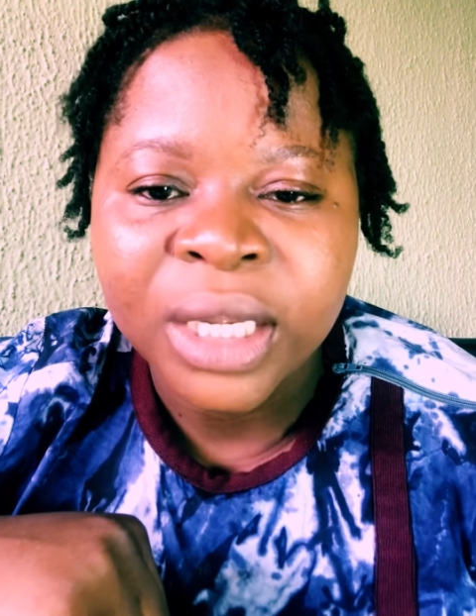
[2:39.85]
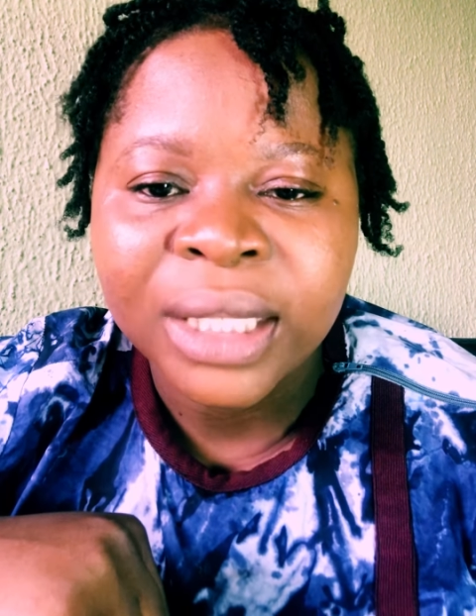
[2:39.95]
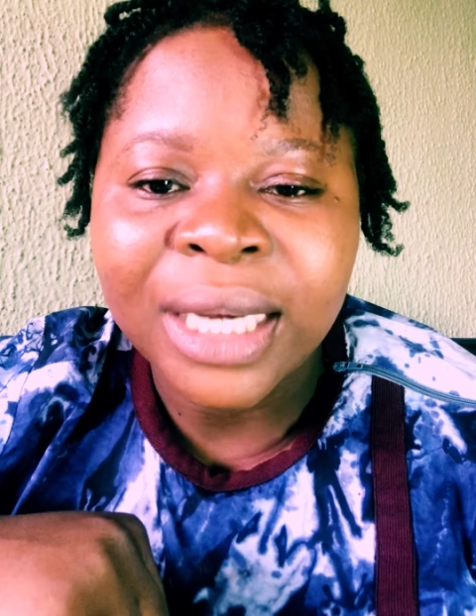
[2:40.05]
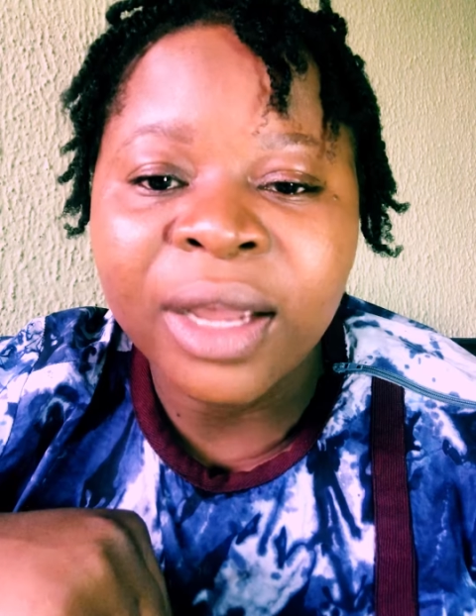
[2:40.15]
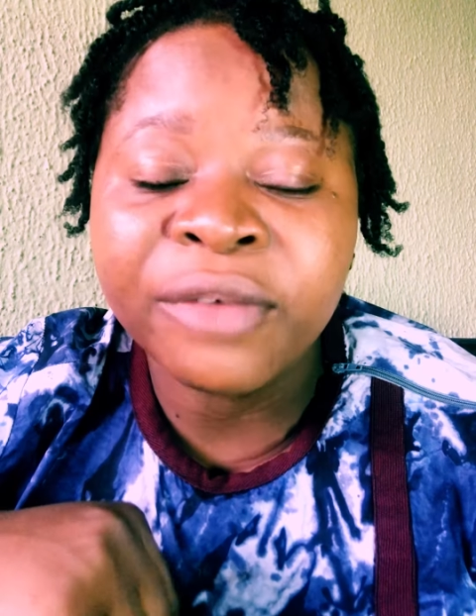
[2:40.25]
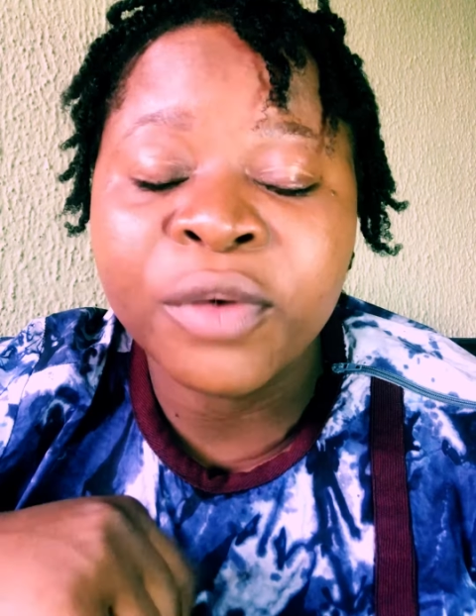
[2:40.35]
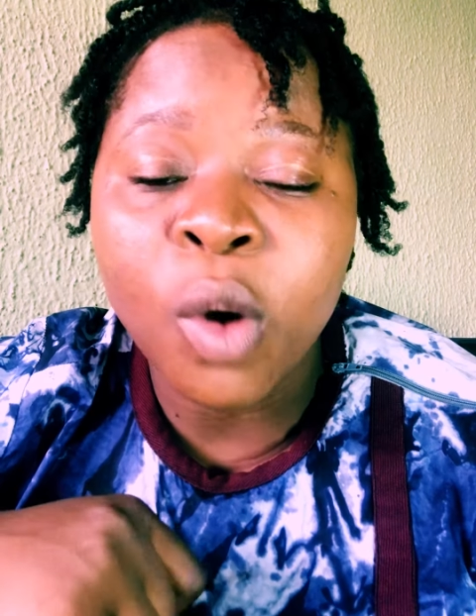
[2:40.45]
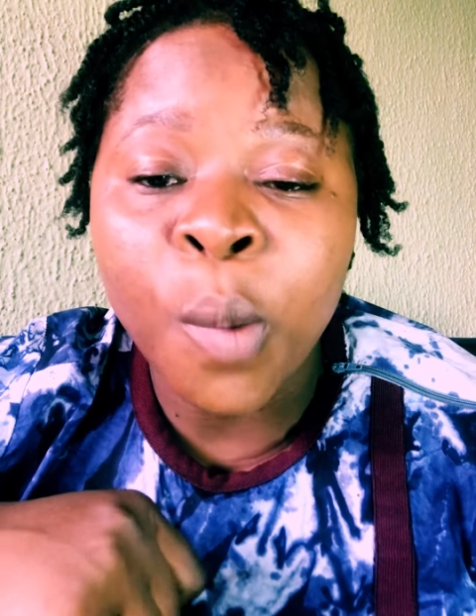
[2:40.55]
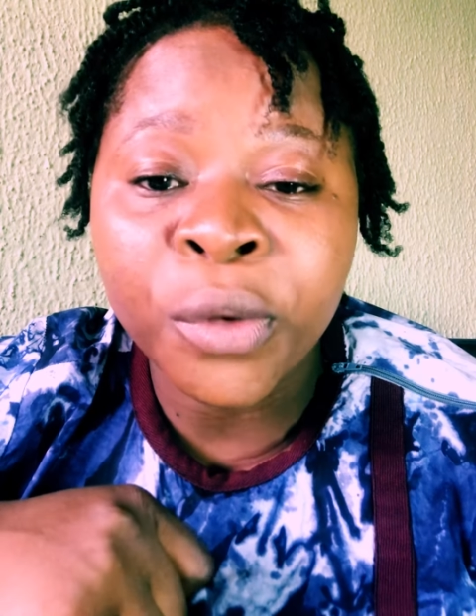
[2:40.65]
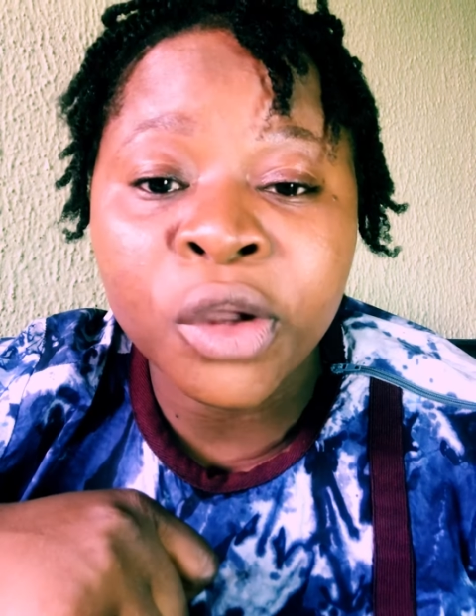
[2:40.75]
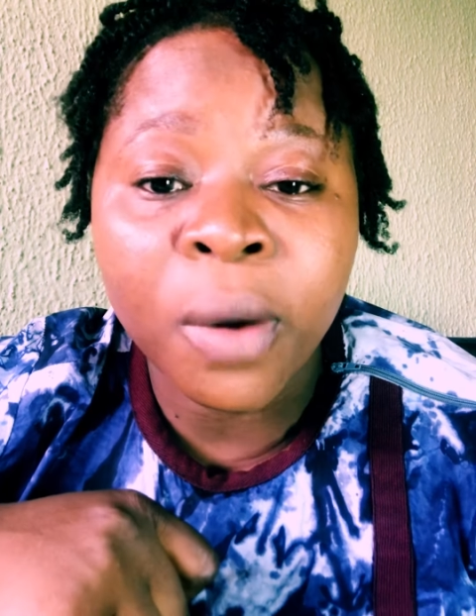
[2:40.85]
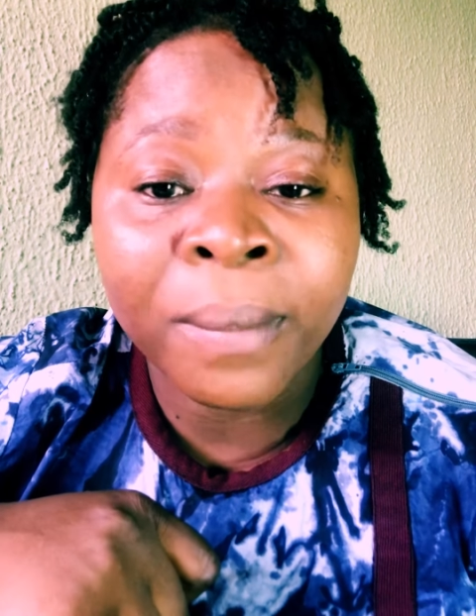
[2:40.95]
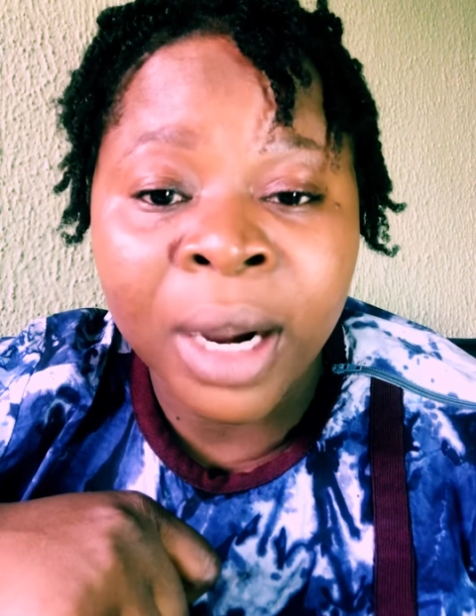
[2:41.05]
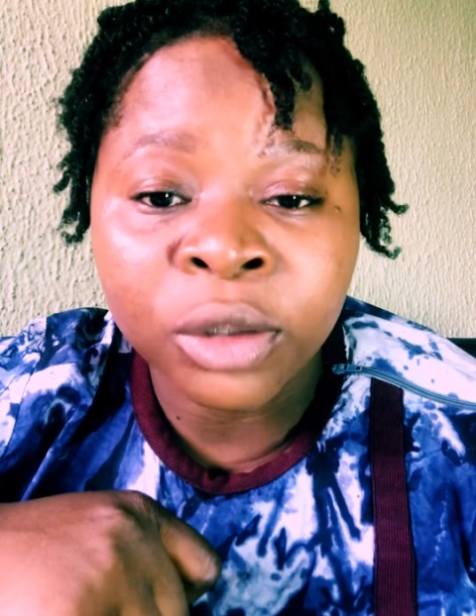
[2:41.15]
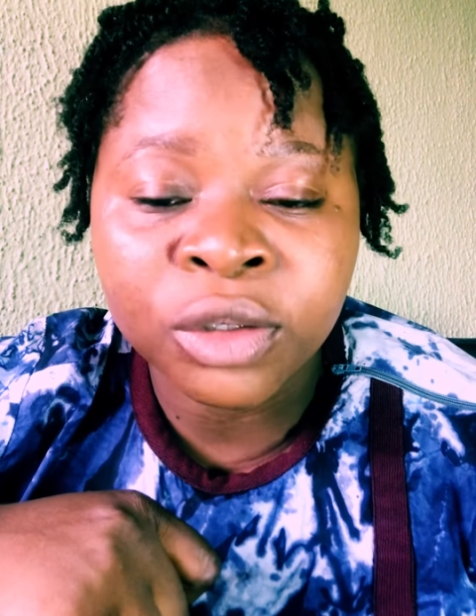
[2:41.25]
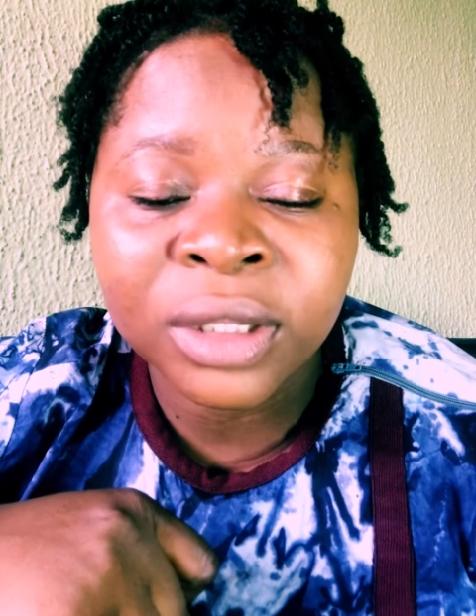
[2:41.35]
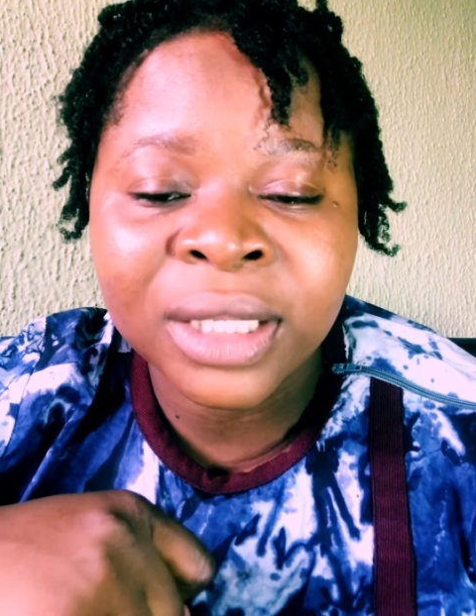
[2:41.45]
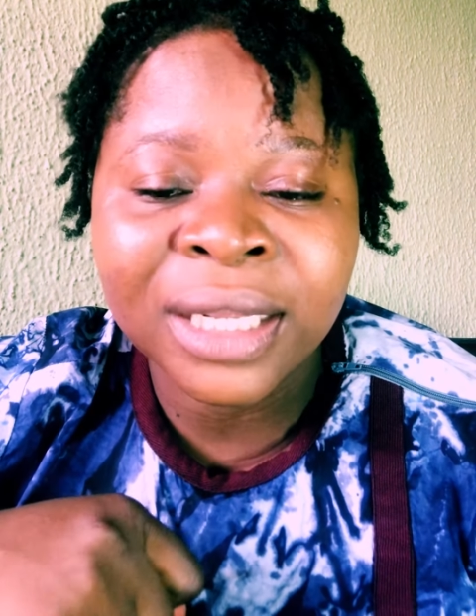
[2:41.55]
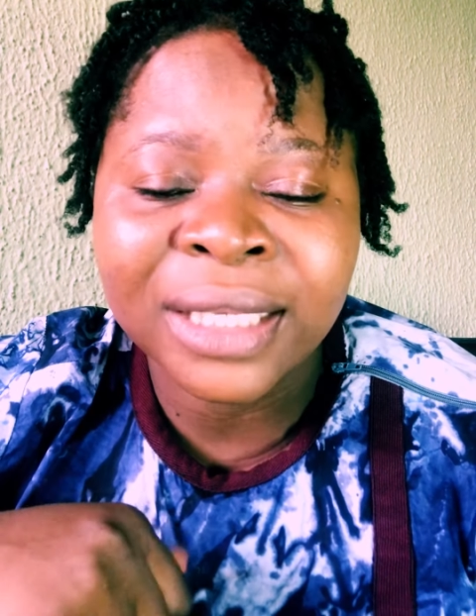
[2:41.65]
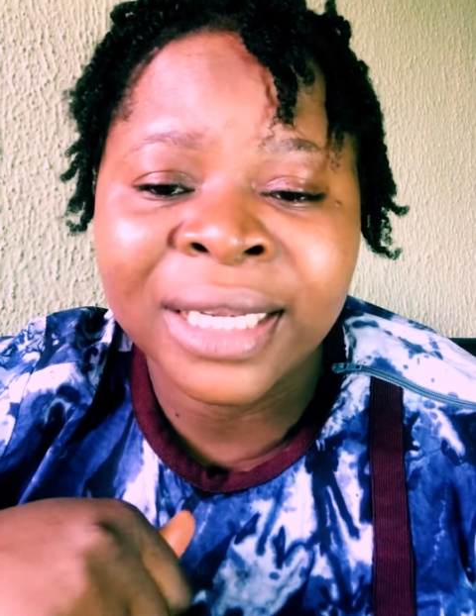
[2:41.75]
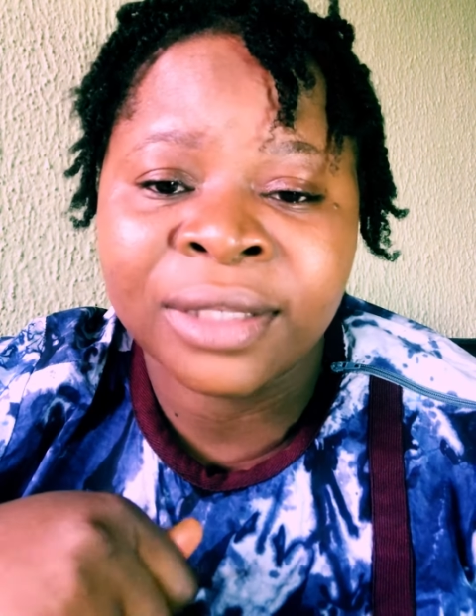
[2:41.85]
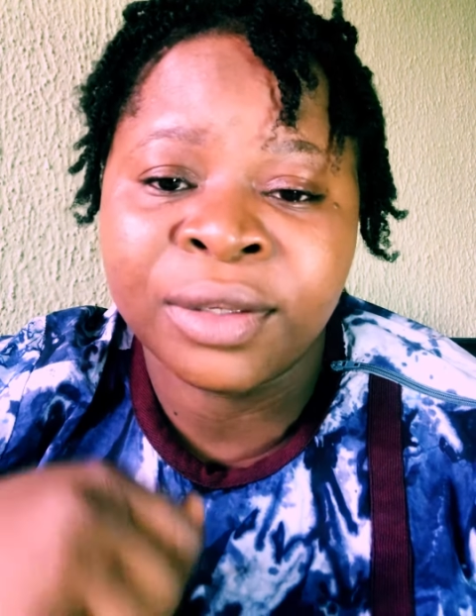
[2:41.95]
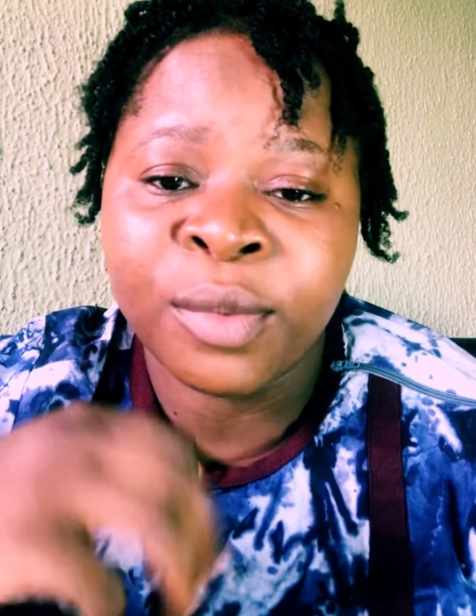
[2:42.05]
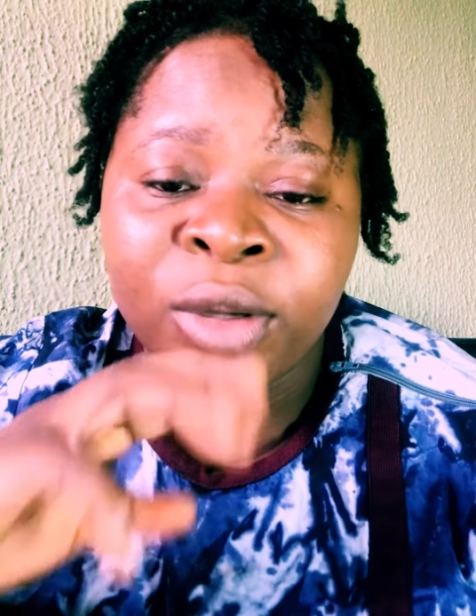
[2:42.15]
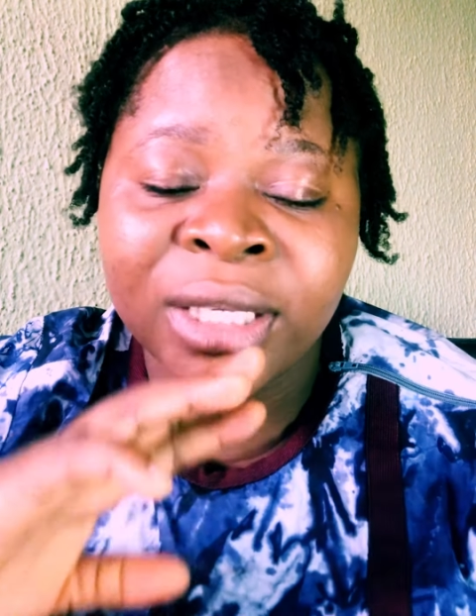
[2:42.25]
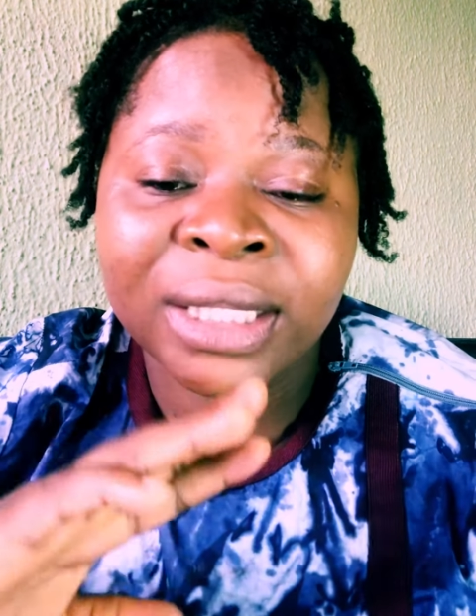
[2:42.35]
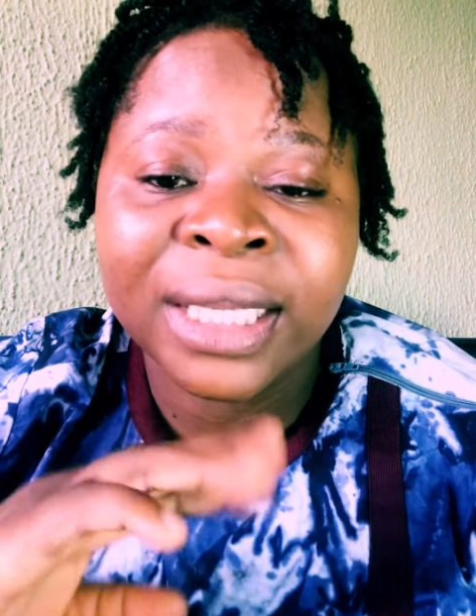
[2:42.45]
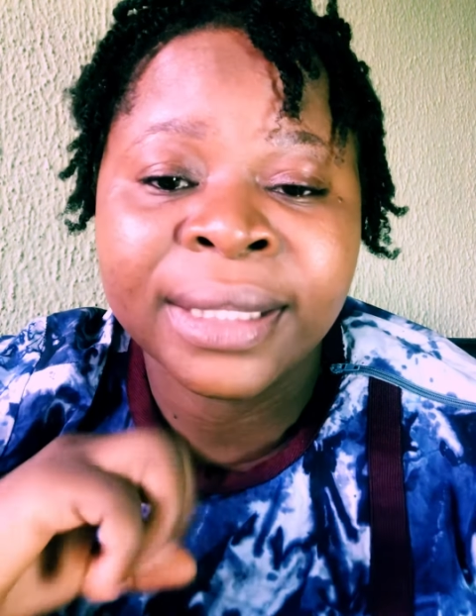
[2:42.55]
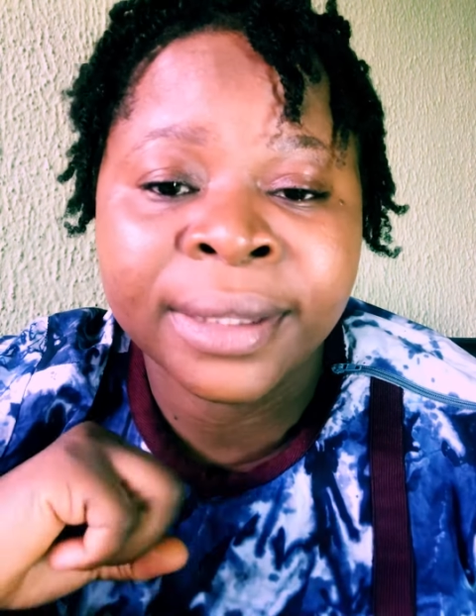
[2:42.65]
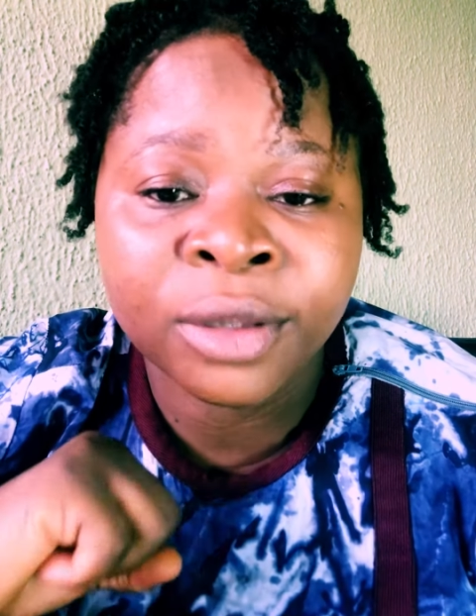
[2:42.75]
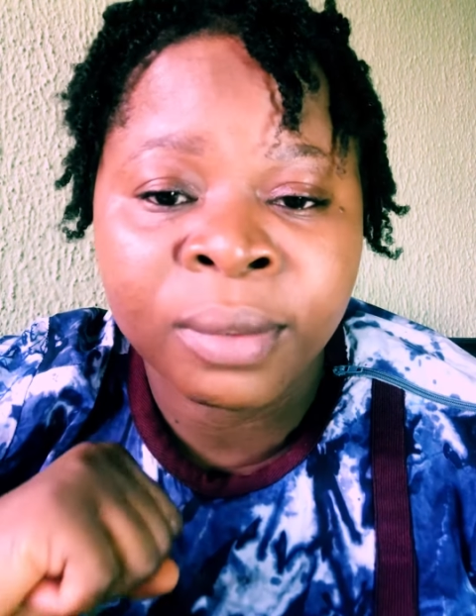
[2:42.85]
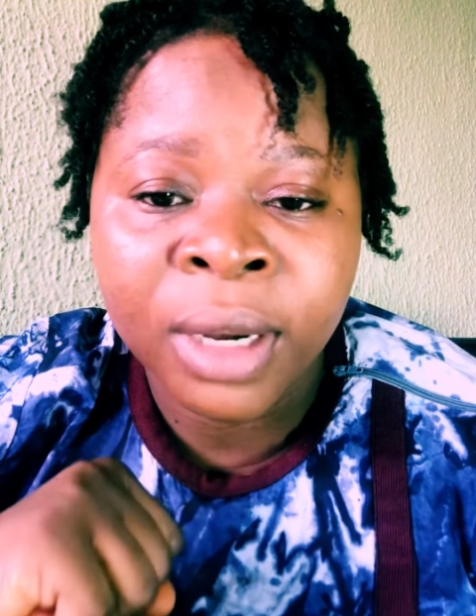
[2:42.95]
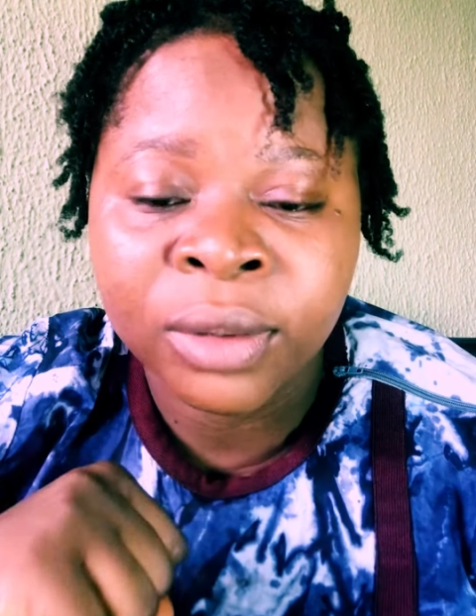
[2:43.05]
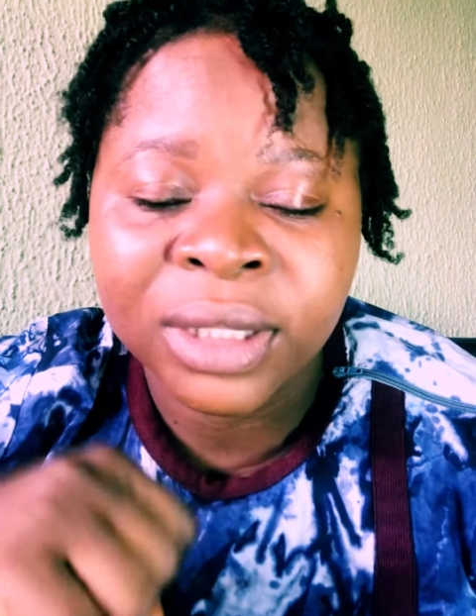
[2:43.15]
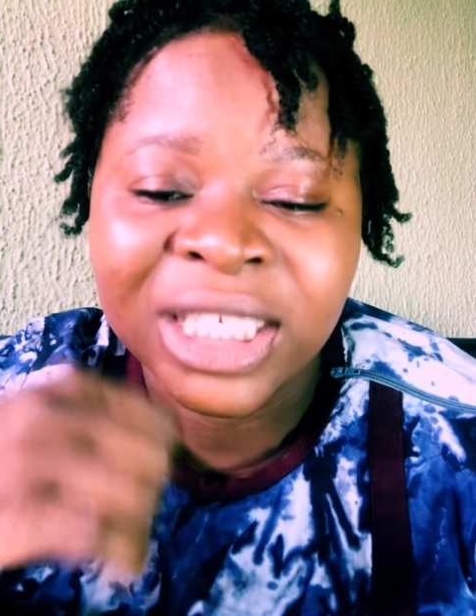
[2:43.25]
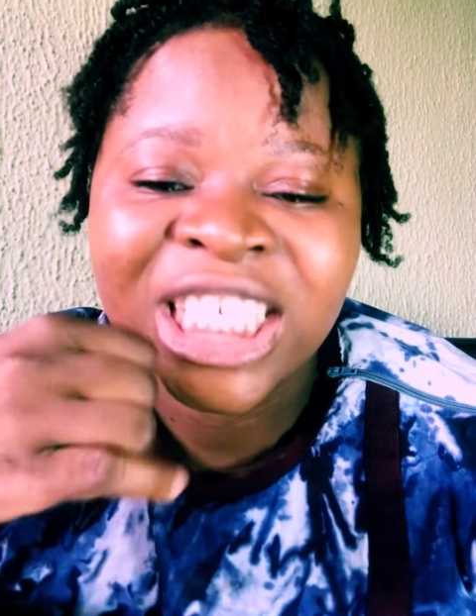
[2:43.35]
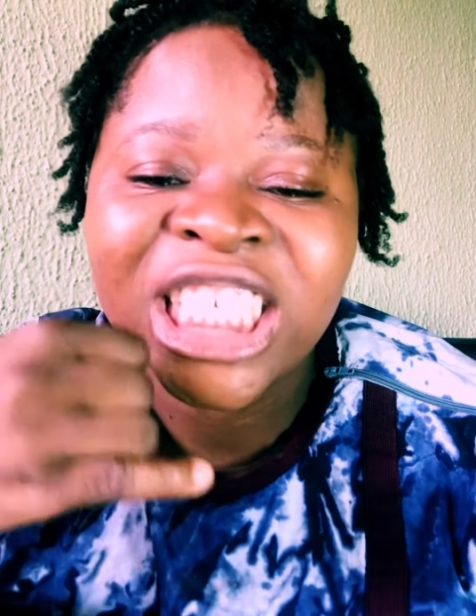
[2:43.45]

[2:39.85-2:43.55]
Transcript: Now, if you open your mouth, you see that there are some other things in your mouth.